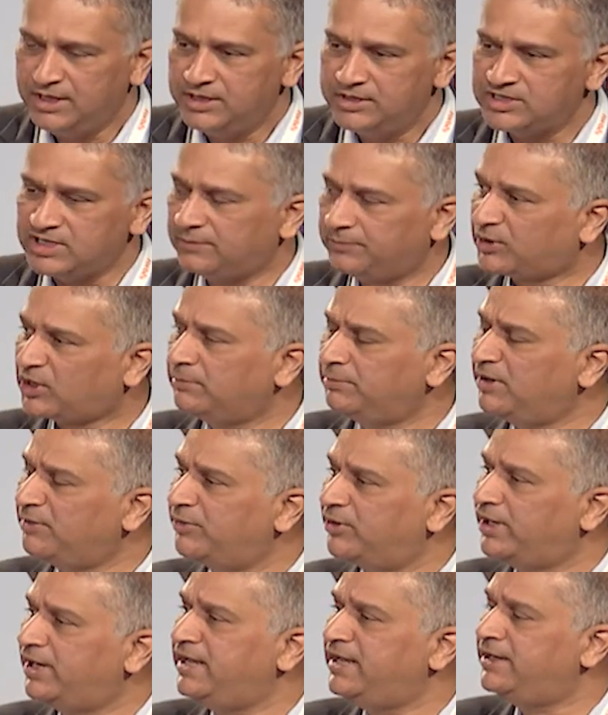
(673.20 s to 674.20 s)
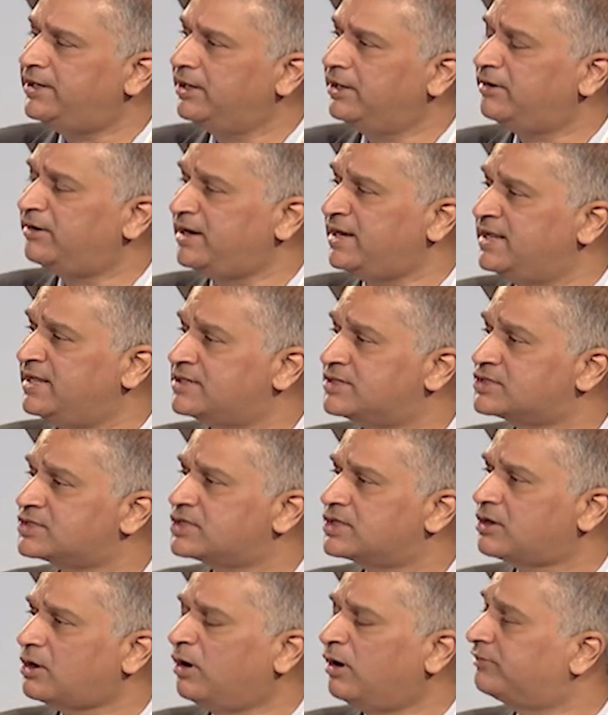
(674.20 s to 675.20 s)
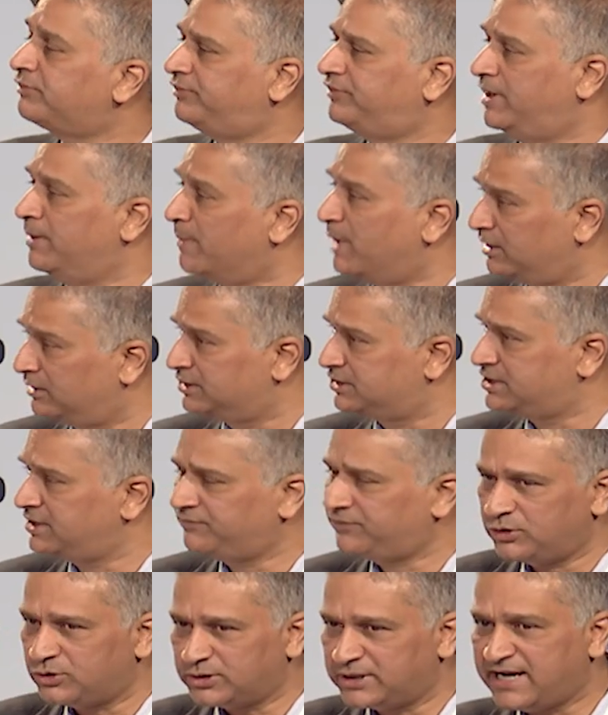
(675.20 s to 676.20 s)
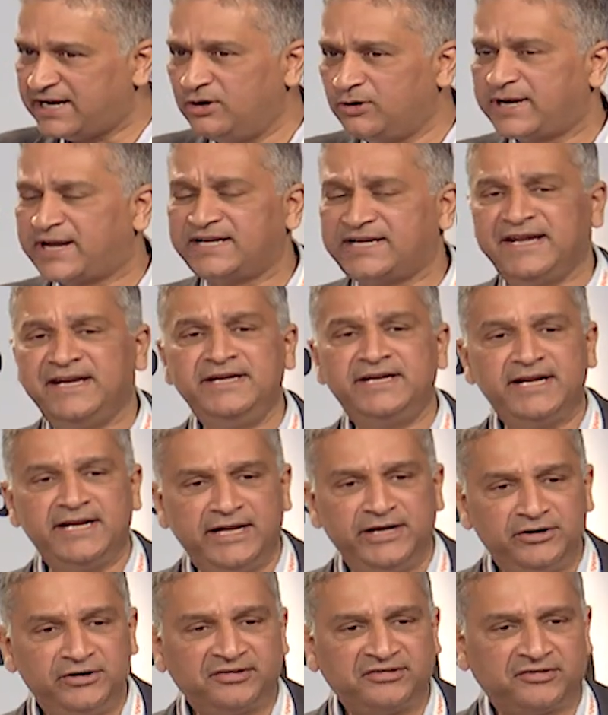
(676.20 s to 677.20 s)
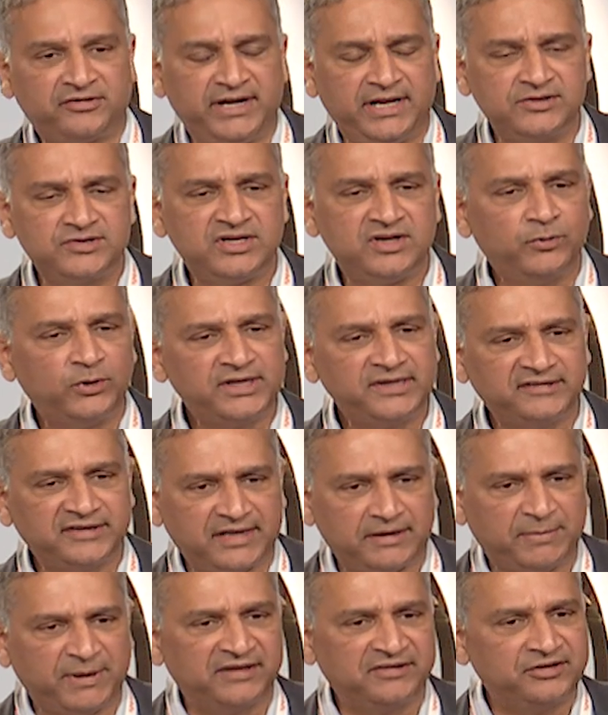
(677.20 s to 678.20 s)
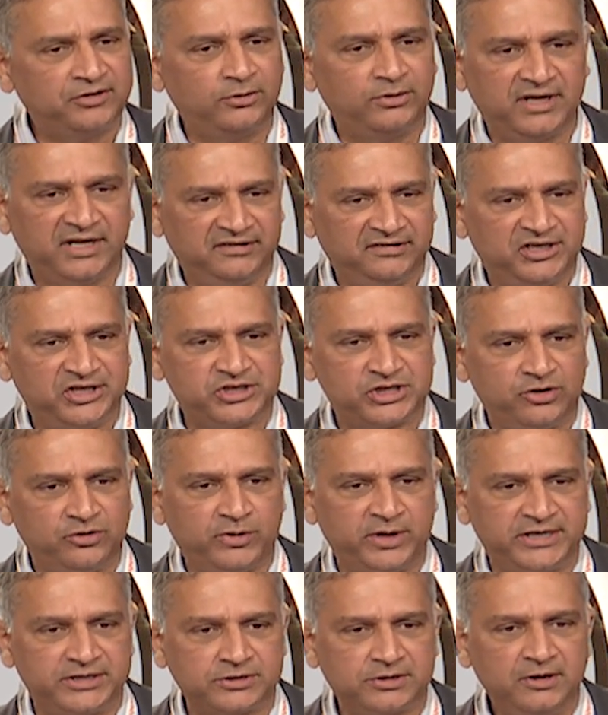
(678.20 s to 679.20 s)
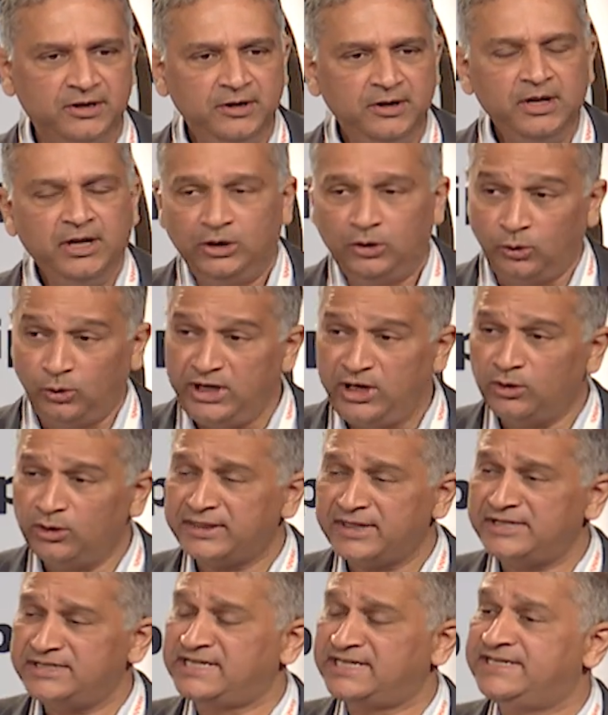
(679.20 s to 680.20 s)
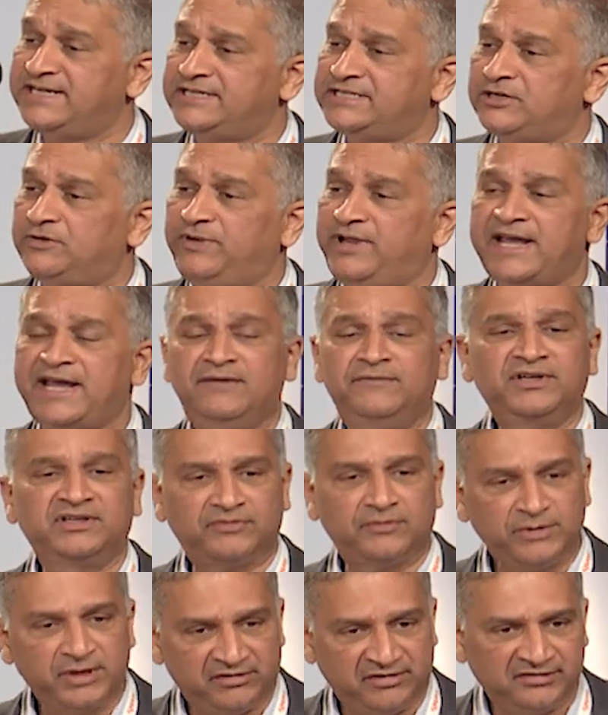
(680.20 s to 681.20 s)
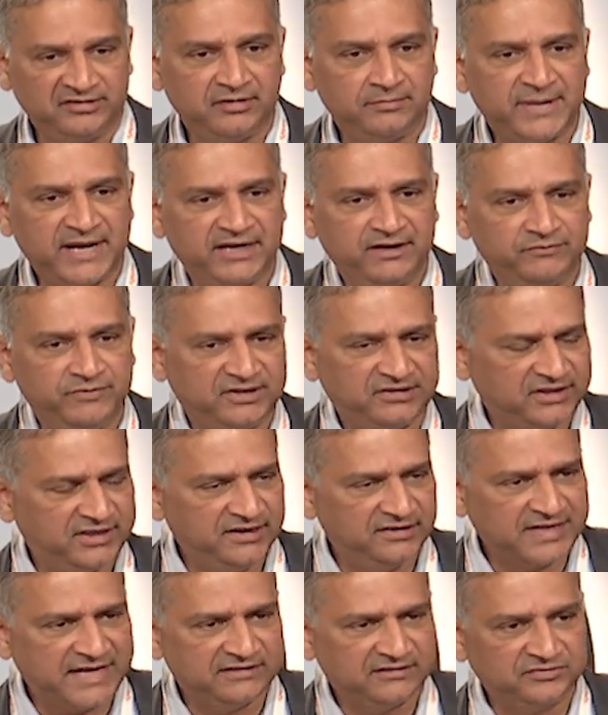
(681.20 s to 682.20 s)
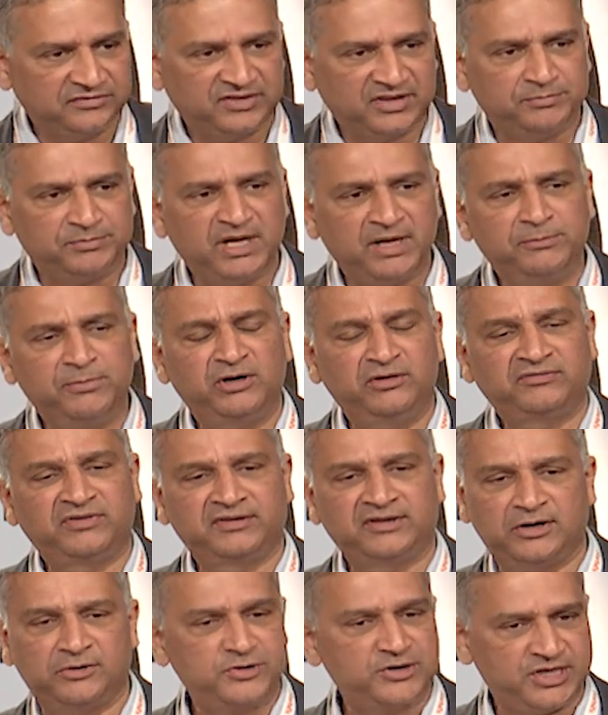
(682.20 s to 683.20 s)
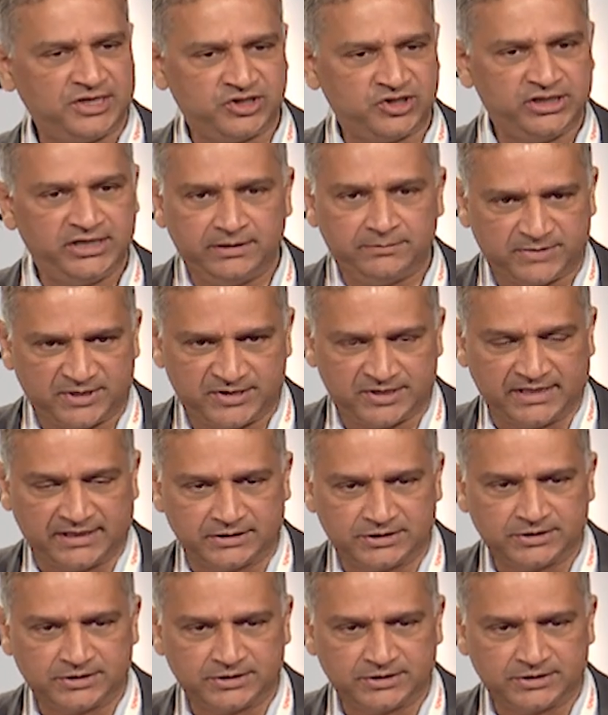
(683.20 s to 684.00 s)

So the problem really here is of demand. If you today look at Indian industry, see what is the capacity utilization rate? The only authentic data we have is from the Reserve Bank, which says as of September it was around 68%.